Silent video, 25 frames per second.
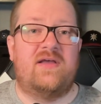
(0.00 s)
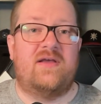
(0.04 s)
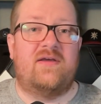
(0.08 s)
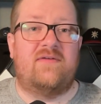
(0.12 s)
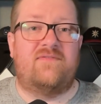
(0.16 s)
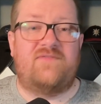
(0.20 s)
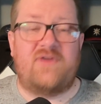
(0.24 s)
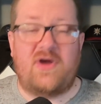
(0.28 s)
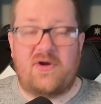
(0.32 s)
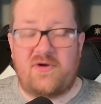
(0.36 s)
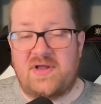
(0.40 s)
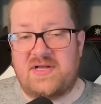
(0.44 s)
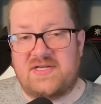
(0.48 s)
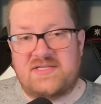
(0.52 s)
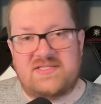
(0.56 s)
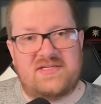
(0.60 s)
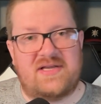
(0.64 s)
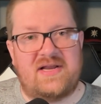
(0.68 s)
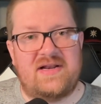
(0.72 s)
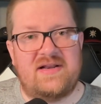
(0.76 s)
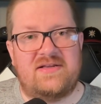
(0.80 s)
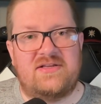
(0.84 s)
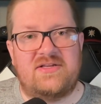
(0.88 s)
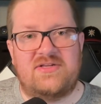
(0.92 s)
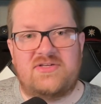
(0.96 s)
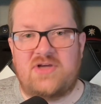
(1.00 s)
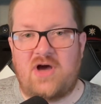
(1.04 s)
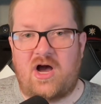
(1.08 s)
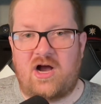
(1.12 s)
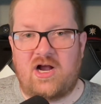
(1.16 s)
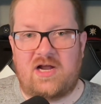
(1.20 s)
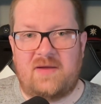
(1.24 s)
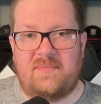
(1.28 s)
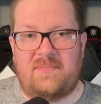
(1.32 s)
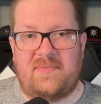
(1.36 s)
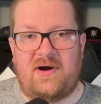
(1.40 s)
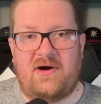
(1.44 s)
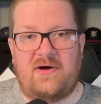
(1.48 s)
Very excited to talk
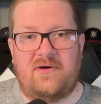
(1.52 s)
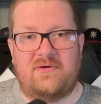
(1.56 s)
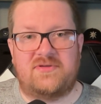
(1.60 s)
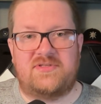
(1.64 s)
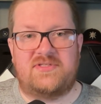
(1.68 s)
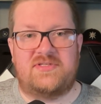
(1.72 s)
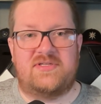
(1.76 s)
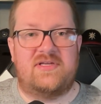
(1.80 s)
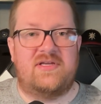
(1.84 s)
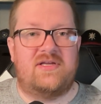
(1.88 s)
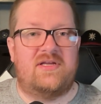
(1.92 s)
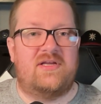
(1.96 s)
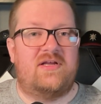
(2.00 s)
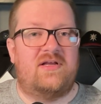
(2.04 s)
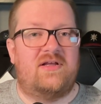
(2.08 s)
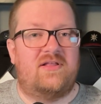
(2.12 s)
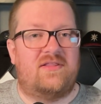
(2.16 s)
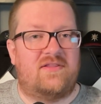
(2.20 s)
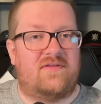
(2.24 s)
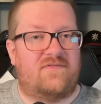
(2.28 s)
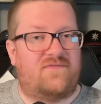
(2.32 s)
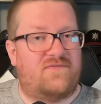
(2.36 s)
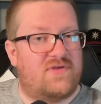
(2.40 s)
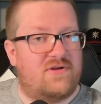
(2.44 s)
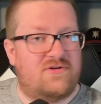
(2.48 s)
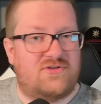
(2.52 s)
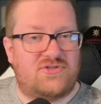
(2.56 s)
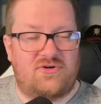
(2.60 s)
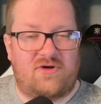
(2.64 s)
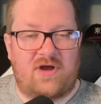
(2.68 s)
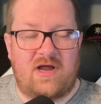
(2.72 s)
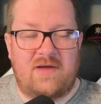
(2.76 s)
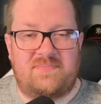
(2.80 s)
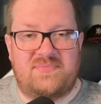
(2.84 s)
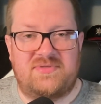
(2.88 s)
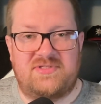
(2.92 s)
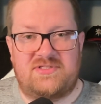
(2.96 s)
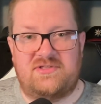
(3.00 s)
about the future
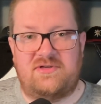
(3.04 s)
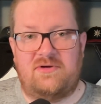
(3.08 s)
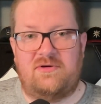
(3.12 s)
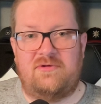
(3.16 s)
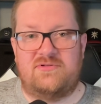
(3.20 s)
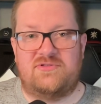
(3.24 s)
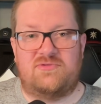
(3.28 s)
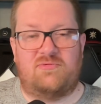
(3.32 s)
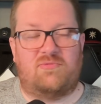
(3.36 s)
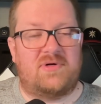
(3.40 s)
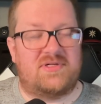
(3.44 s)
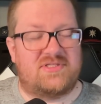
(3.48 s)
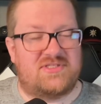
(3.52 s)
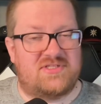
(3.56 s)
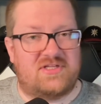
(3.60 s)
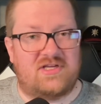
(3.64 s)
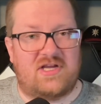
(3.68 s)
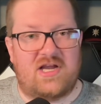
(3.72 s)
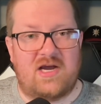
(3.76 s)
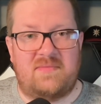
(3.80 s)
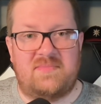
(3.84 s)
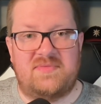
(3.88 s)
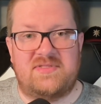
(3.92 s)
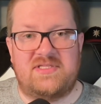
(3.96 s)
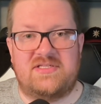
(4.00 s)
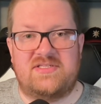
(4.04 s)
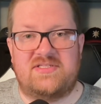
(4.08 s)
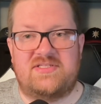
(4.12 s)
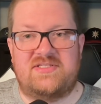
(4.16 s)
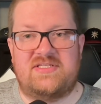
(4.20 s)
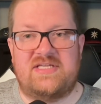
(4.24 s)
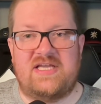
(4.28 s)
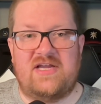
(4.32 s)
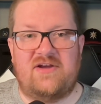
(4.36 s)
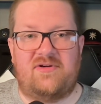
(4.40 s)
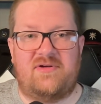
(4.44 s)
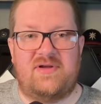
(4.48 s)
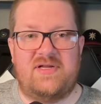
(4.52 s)
episodes, what's to come in the
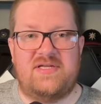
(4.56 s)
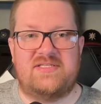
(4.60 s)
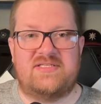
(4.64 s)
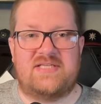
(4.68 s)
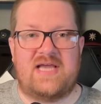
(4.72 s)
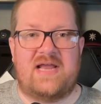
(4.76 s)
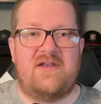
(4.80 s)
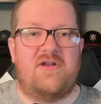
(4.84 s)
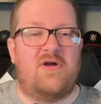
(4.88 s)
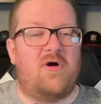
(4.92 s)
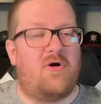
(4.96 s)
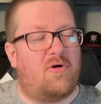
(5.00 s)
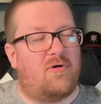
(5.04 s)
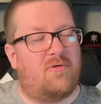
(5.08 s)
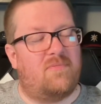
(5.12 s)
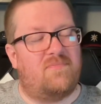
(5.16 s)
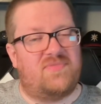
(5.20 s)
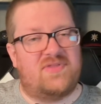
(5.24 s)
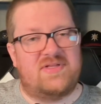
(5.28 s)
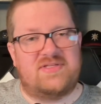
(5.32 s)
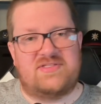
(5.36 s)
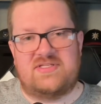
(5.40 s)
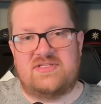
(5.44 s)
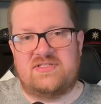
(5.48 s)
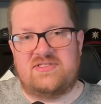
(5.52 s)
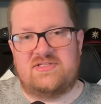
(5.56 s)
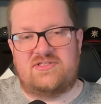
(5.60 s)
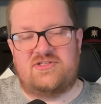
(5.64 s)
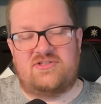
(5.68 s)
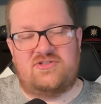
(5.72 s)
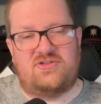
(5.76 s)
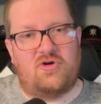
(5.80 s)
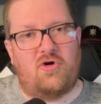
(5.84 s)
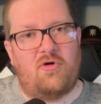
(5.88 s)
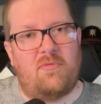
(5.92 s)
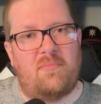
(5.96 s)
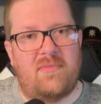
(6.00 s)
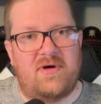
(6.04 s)
series. I know this is
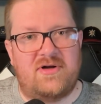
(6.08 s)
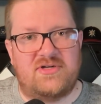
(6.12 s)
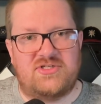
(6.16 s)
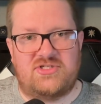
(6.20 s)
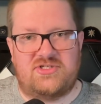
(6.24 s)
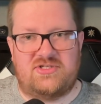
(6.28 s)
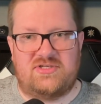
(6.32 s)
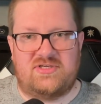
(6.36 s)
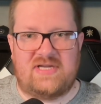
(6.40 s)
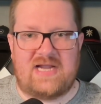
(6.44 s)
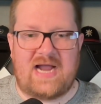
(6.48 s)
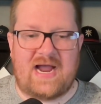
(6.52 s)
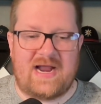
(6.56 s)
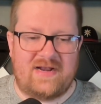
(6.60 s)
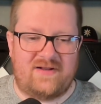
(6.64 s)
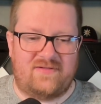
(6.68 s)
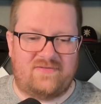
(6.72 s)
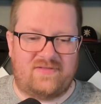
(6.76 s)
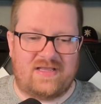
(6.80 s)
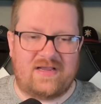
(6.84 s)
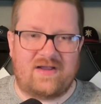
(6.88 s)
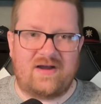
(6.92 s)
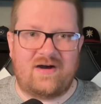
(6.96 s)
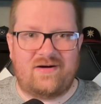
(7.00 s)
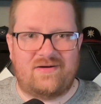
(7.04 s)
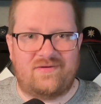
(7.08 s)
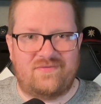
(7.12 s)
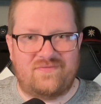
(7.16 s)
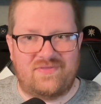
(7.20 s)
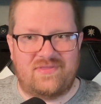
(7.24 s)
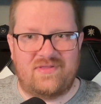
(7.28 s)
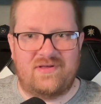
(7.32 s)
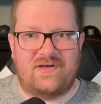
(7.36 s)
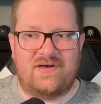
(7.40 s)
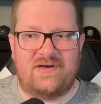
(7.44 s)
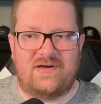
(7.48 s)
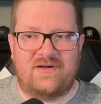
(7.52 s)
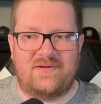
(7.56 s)
so much kind of like of
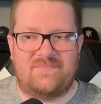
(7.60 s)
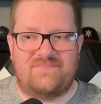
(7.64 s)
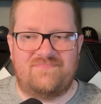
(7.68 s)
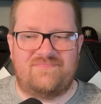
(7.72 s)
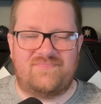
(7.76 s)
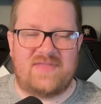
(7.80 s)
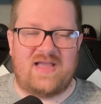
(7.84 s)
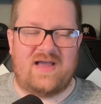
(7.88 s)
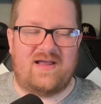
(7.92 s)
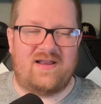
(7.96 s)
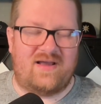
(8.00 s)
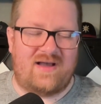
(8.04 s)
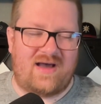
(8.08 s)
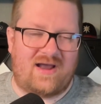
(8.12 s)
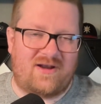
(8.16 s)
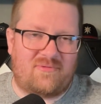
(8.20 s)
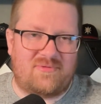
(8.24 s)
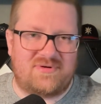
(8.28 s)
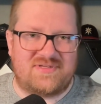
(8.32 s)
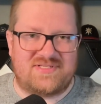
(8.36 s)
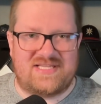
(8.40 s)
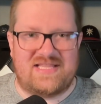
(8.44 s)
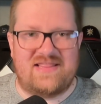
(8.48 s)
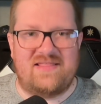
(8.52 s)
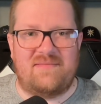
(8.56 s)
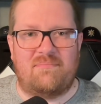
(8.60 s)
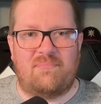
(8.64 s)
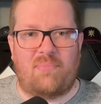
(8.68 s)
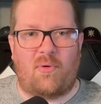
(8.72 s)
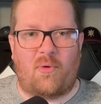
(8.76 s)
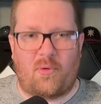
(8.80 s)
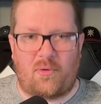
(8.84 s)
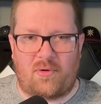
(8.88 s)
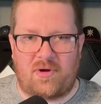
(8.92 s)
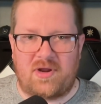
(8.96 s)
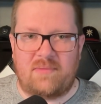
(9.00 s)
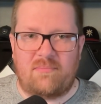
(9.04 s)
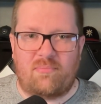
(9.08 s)
the, I don't want to say the boring